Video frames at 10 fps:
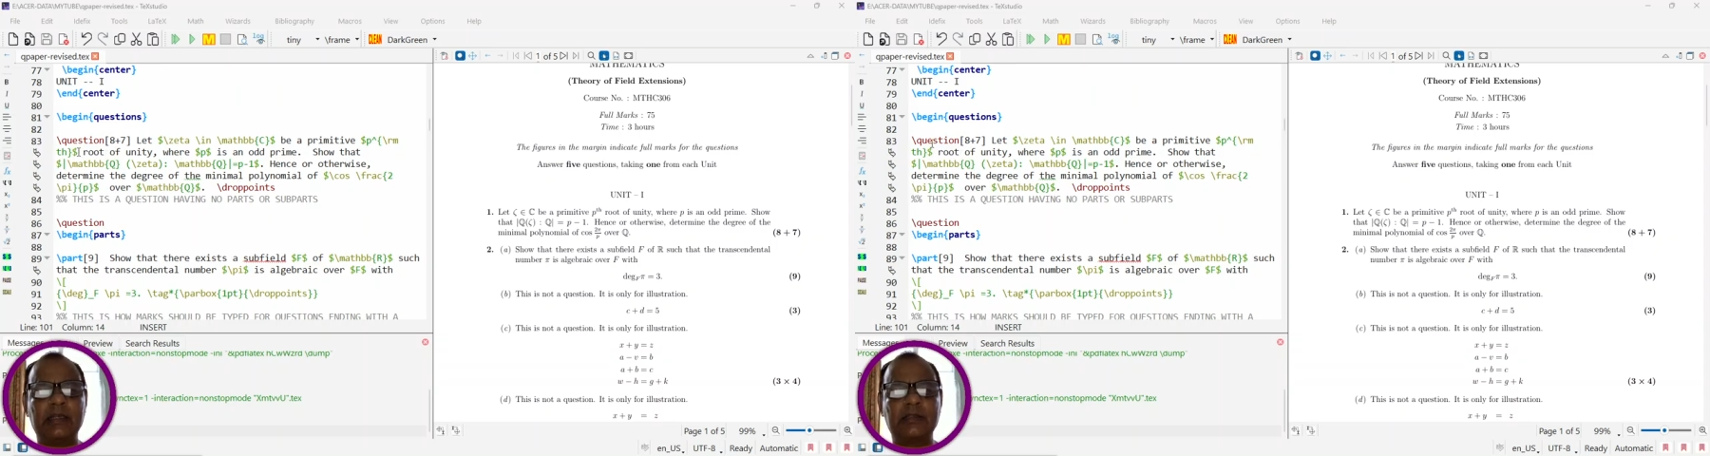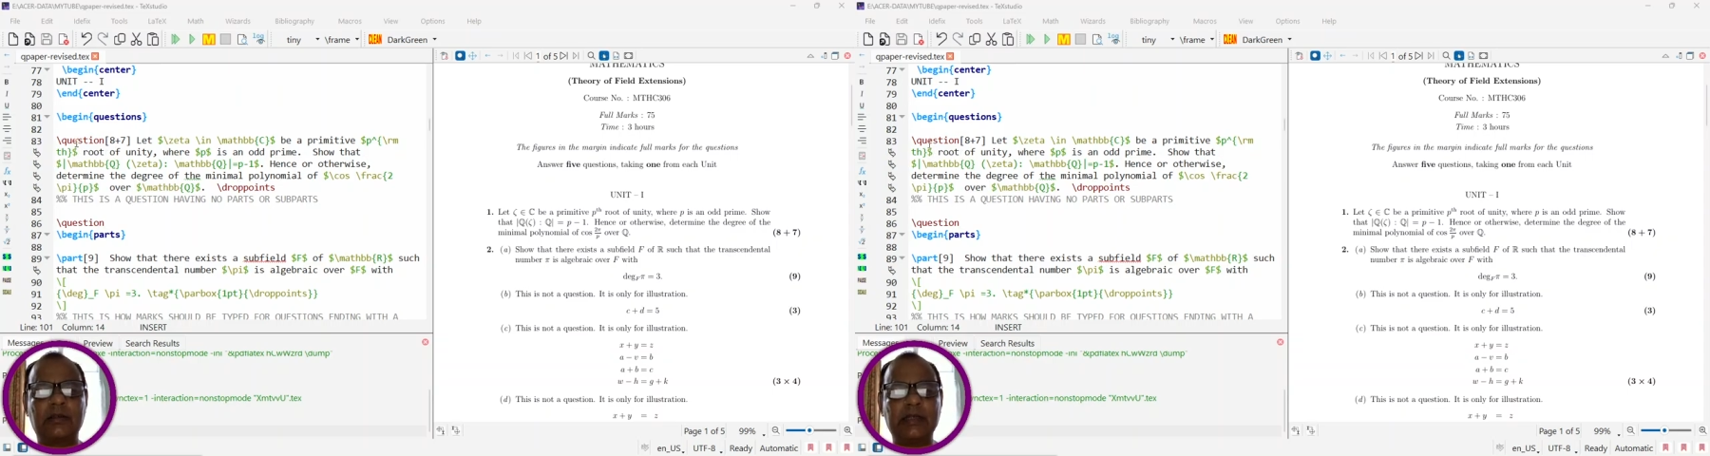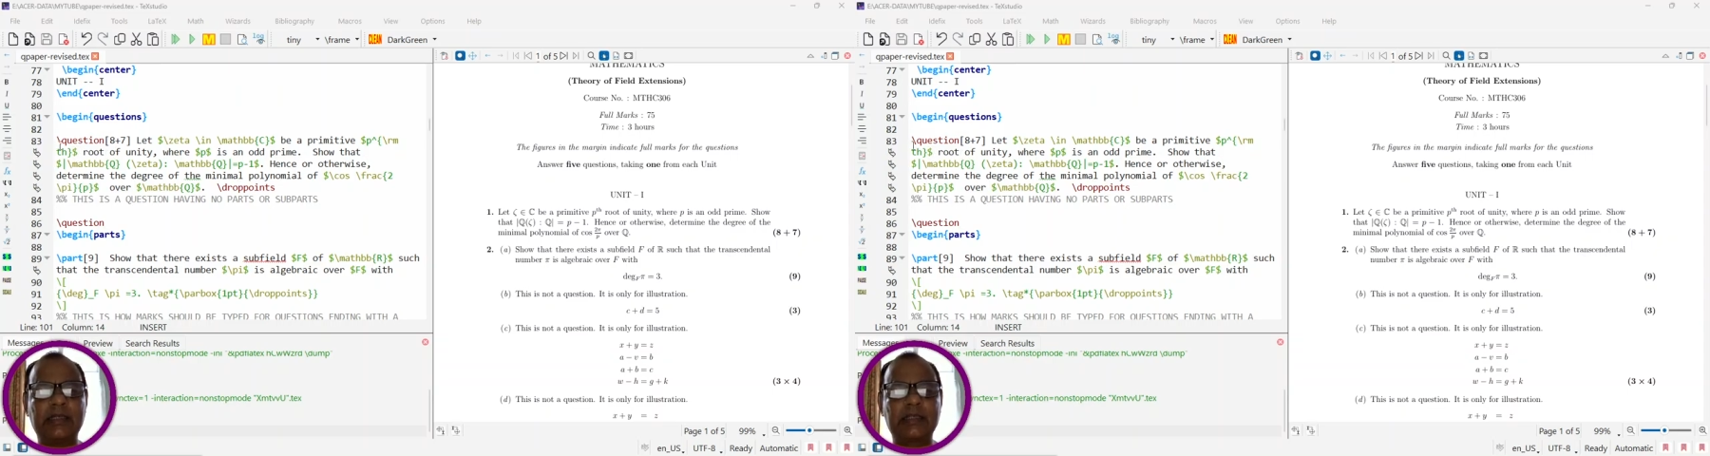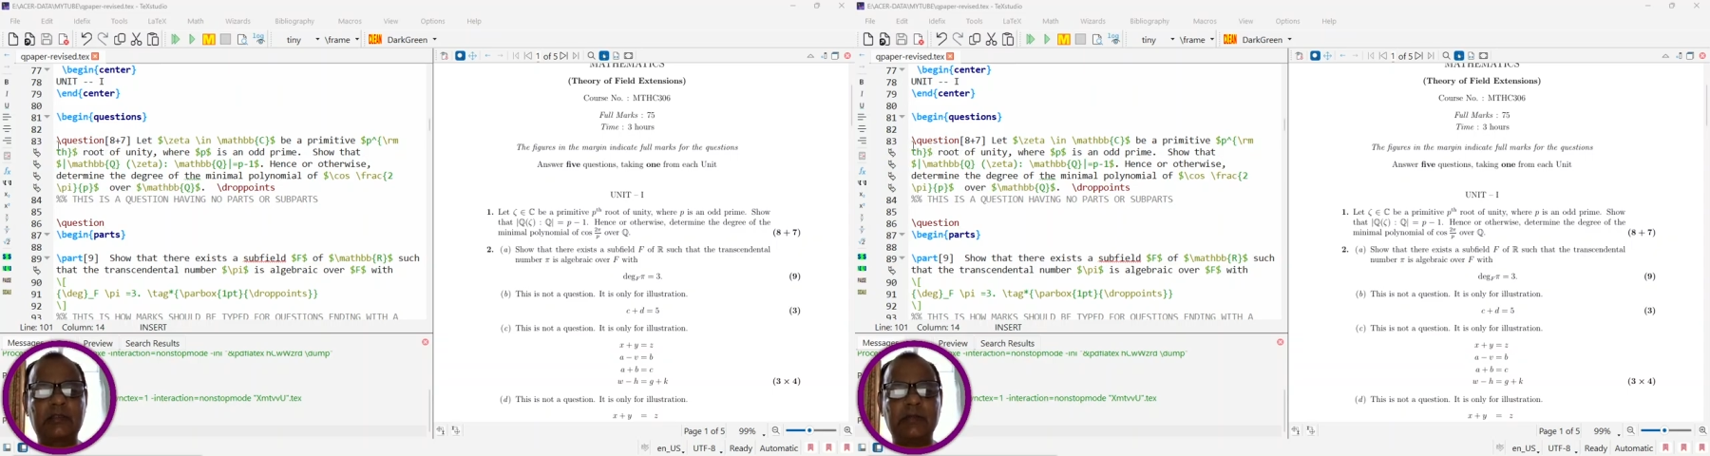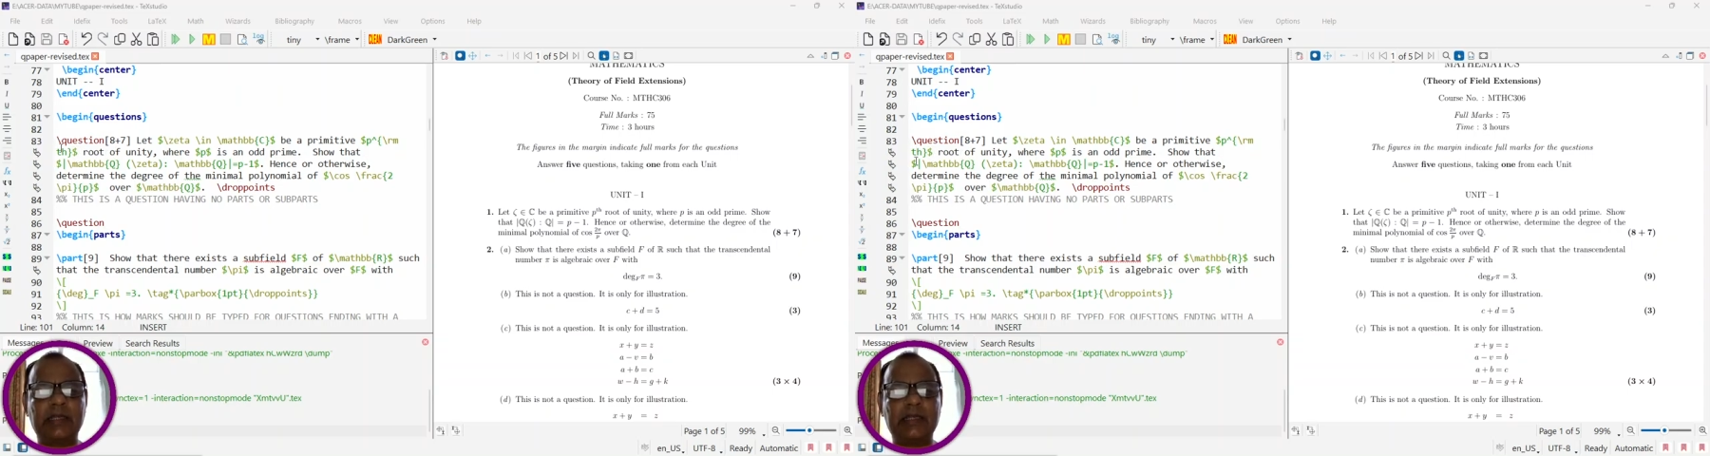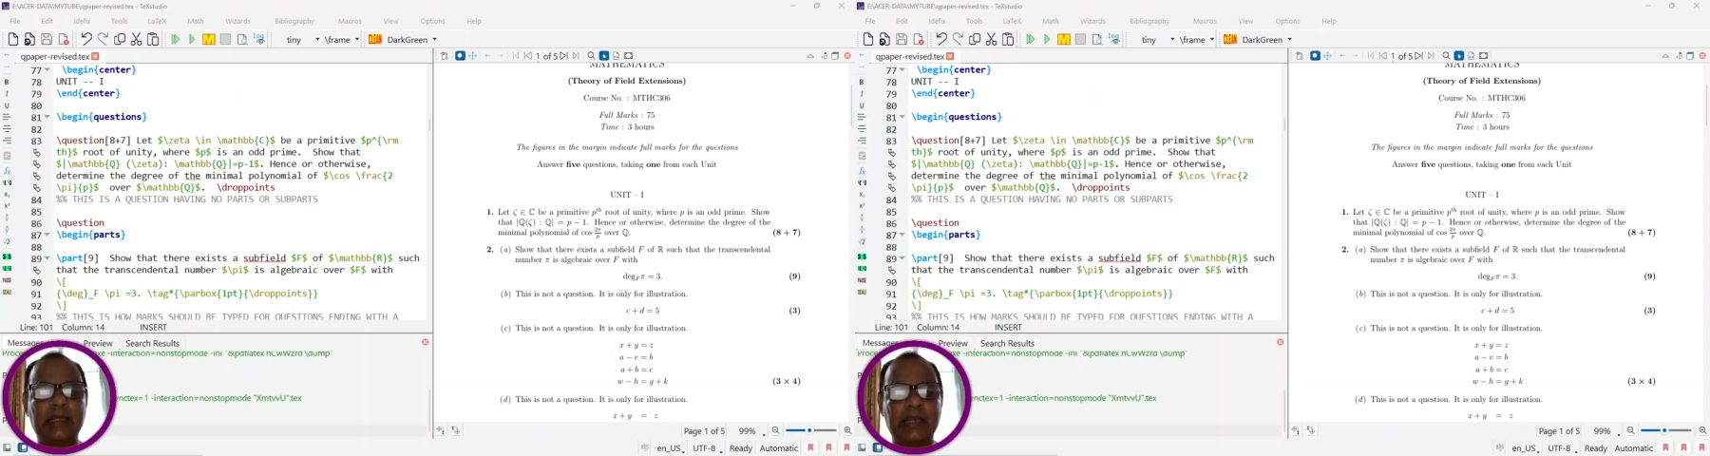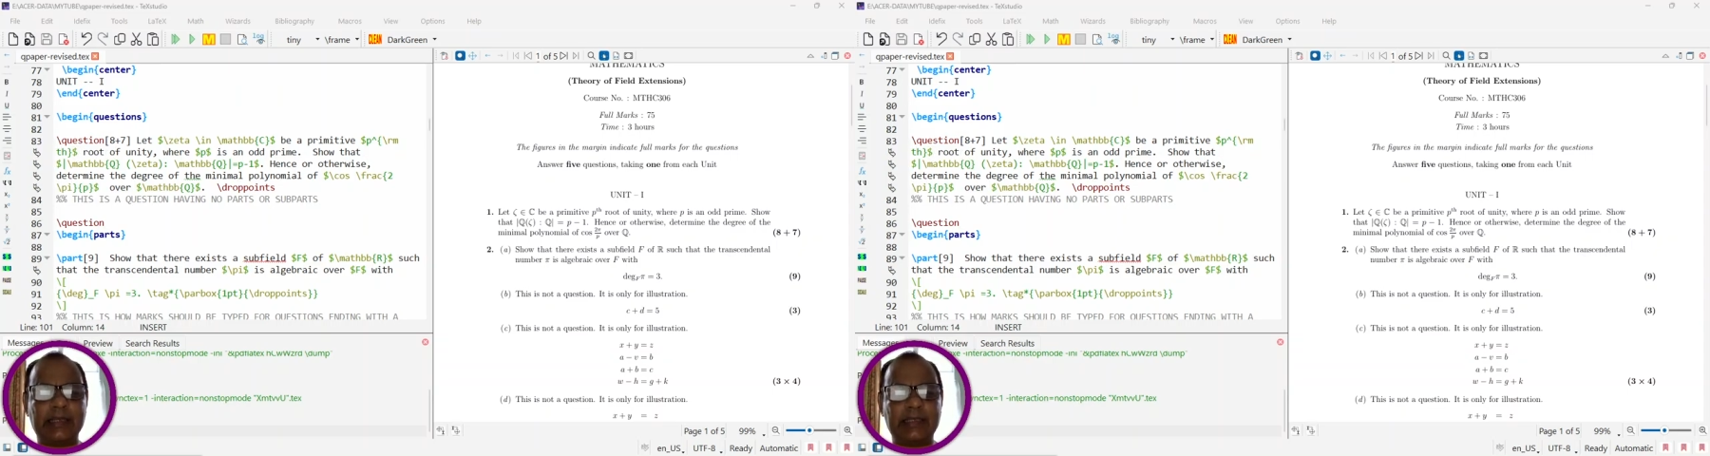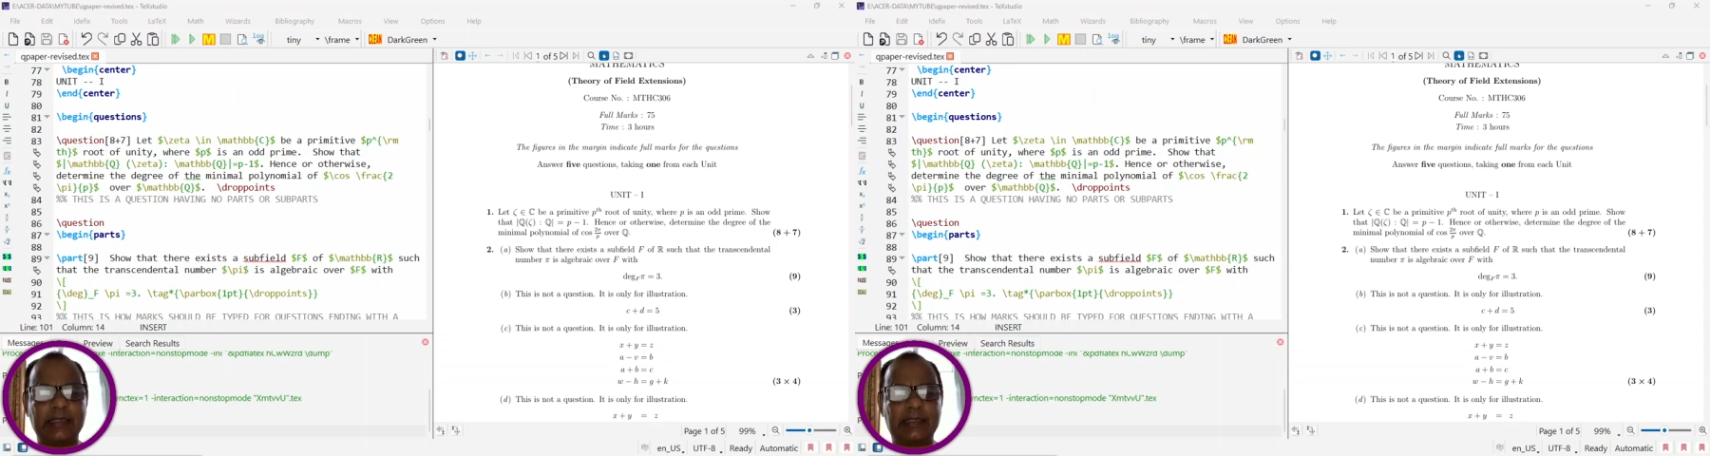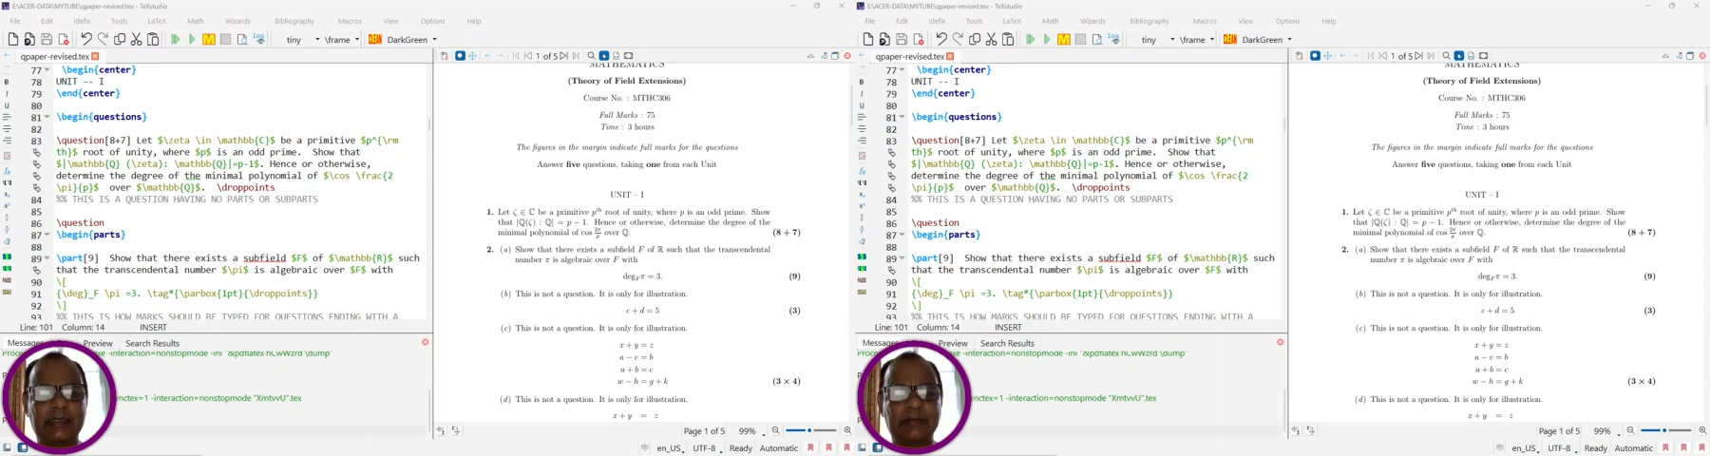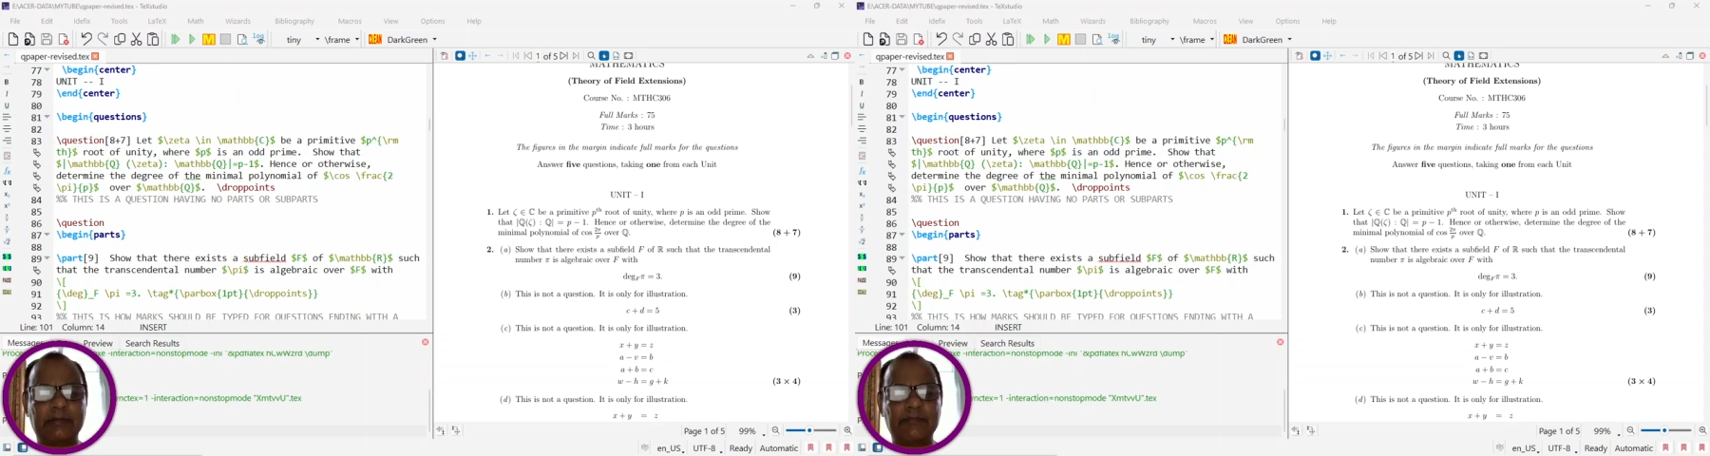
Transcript: So it has to be written like this.